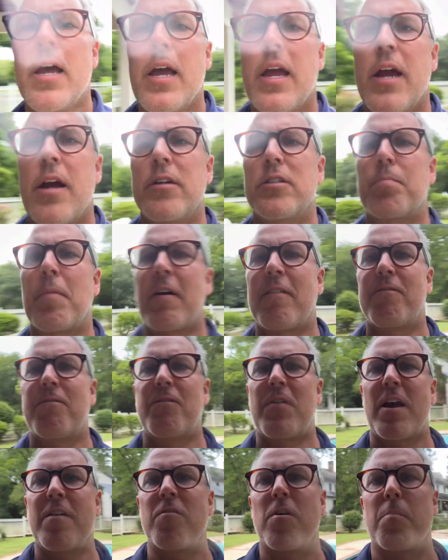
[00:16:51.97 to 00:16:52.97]
here's my
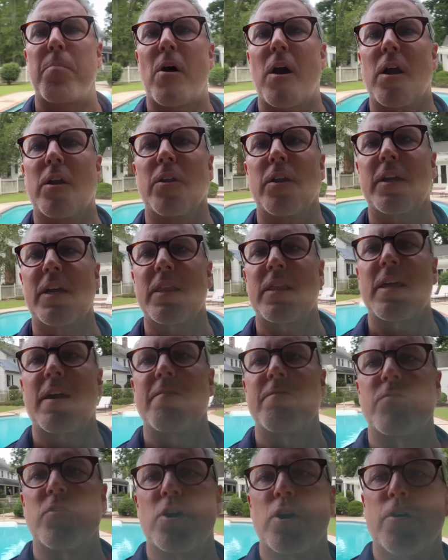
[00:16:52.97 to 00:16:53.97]
favorite part. Look at that
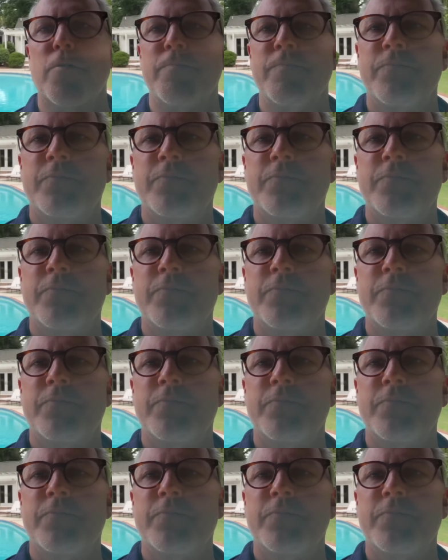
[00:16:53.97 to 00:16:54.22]
view.